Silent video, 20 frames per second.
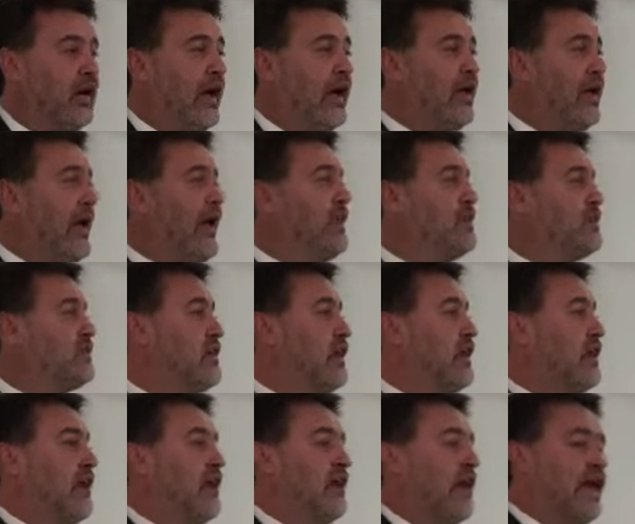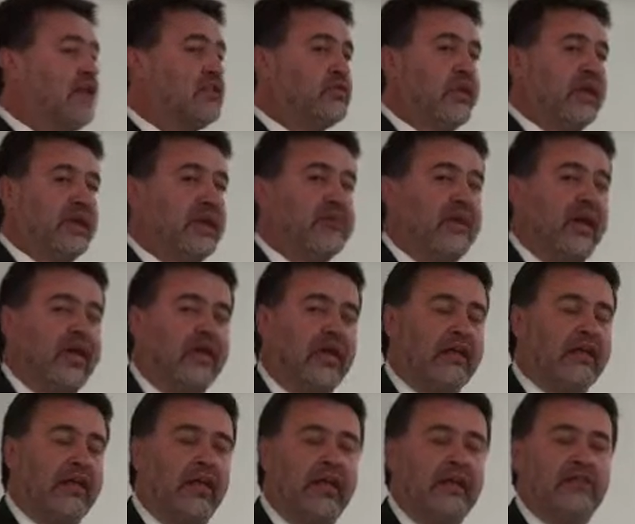And hence,
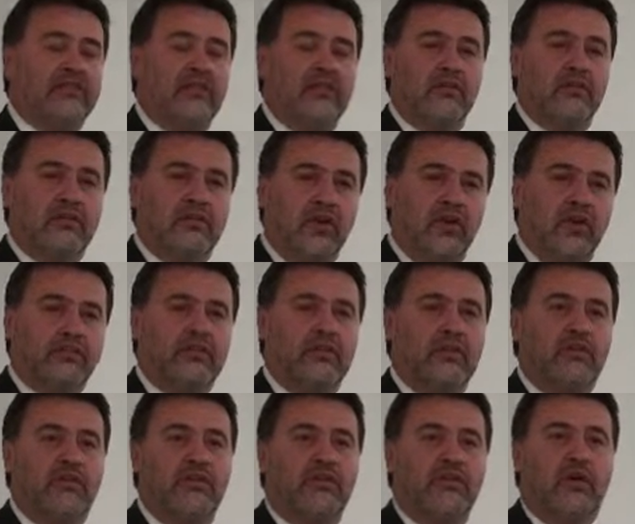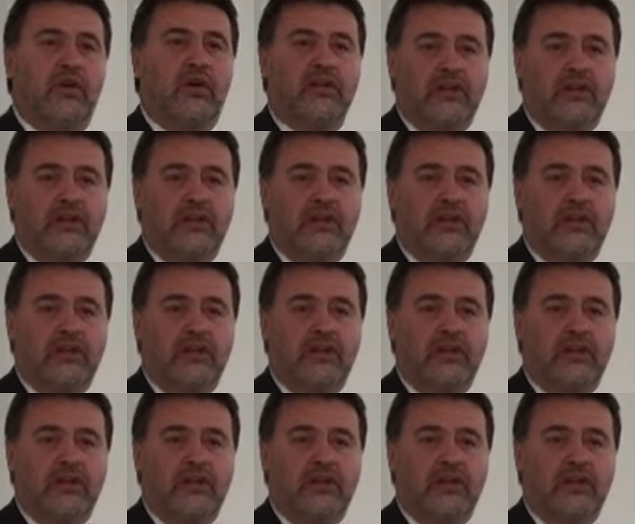the Gonski review